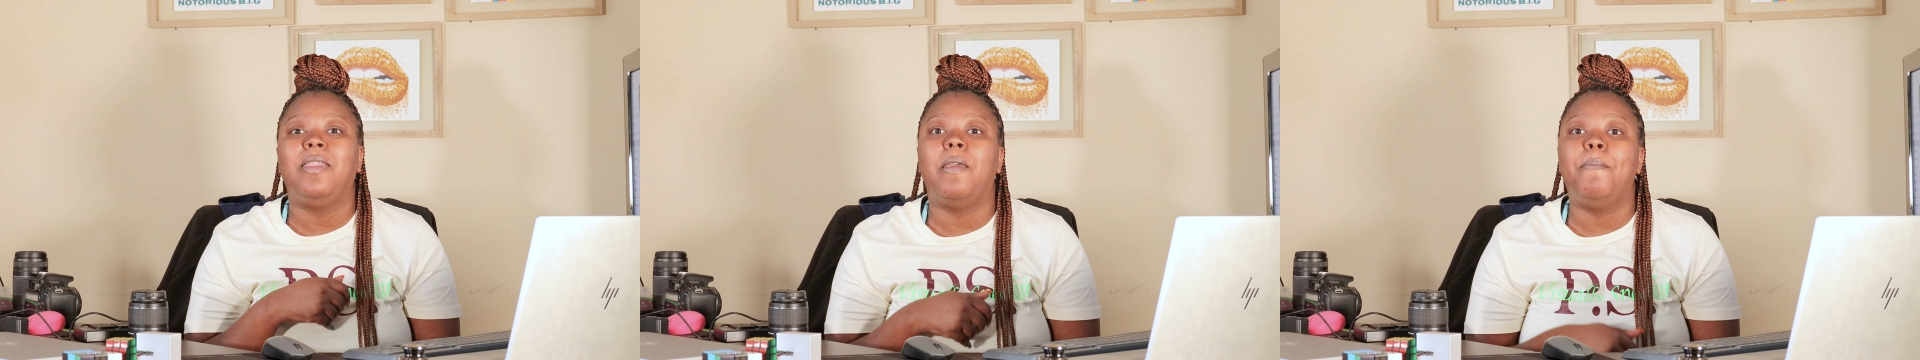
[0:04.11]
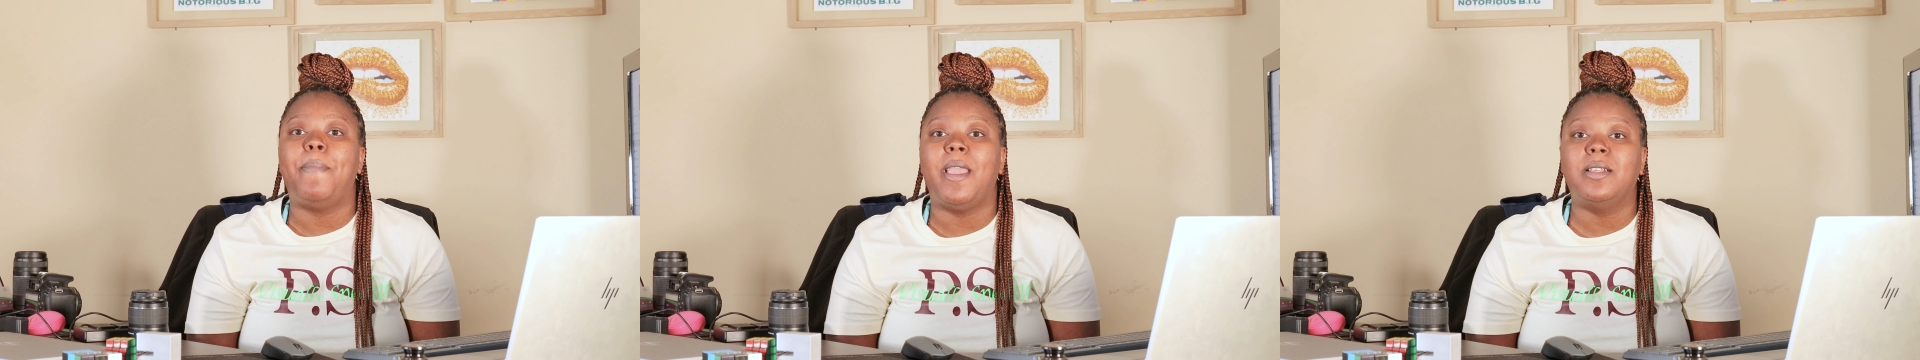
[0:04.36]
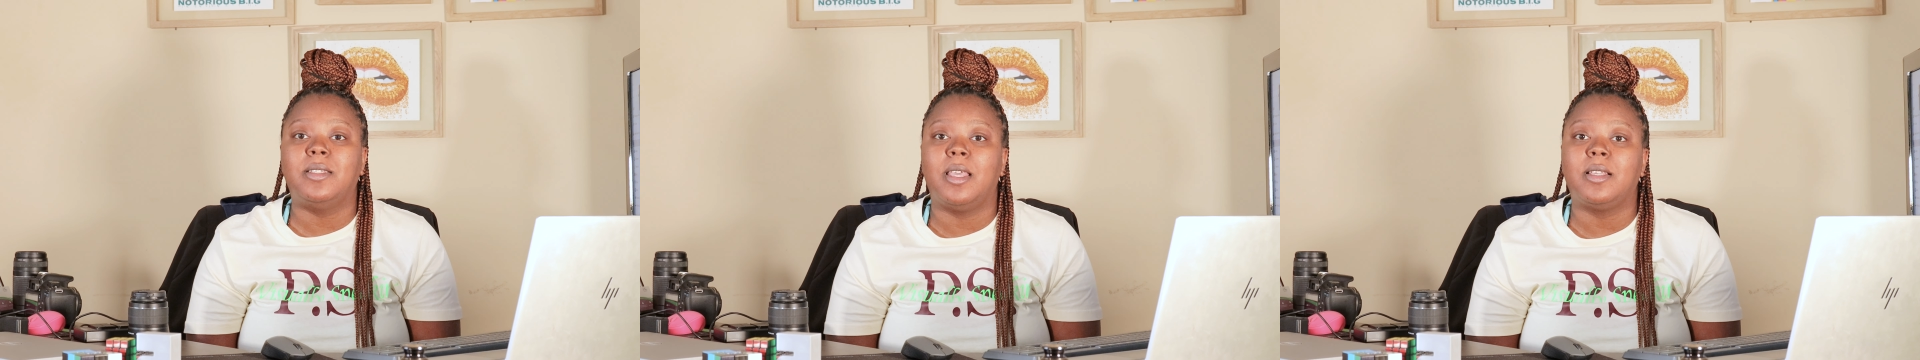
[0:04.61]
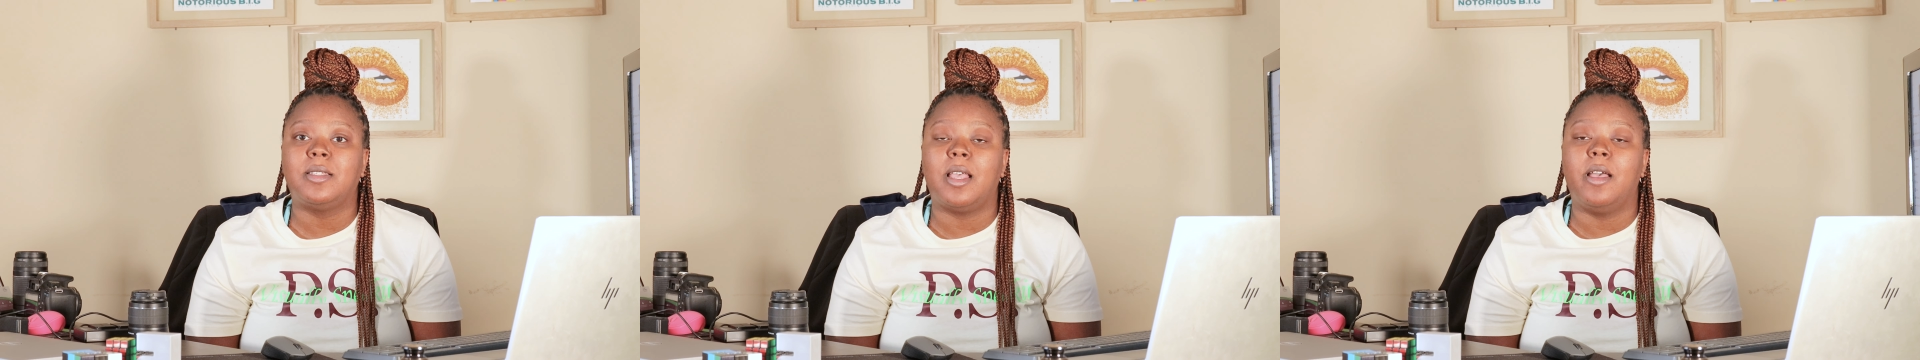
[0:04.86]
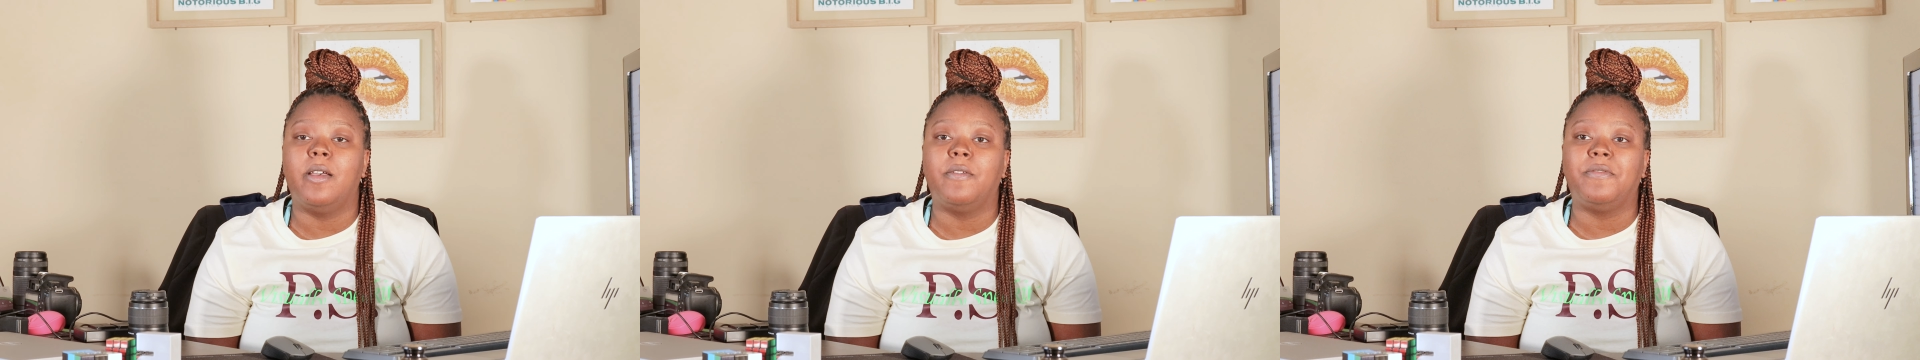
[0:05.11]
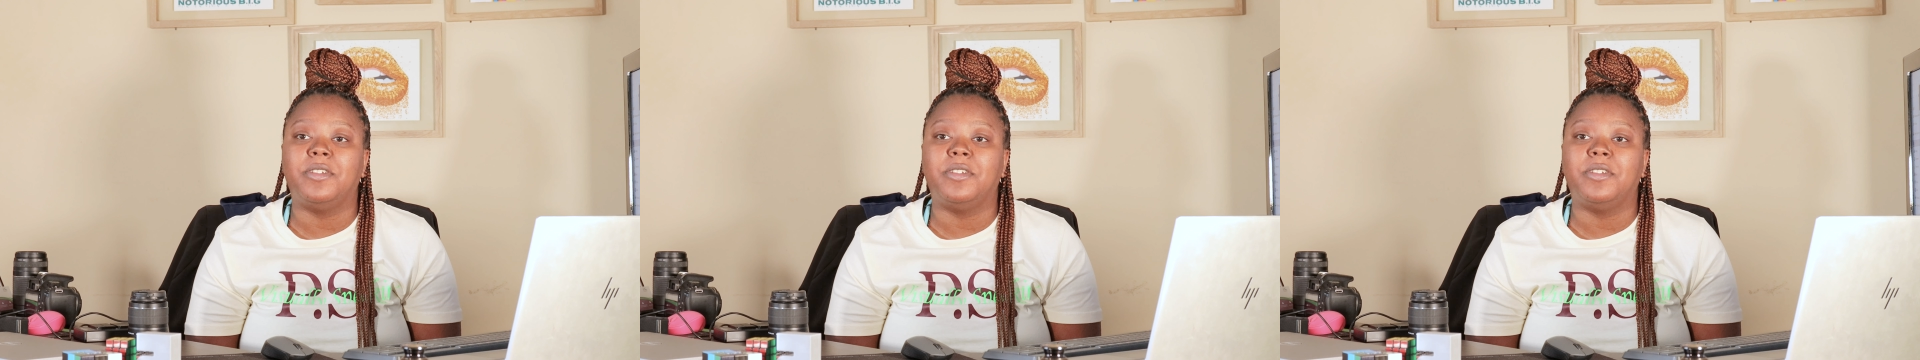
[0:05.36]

the basics of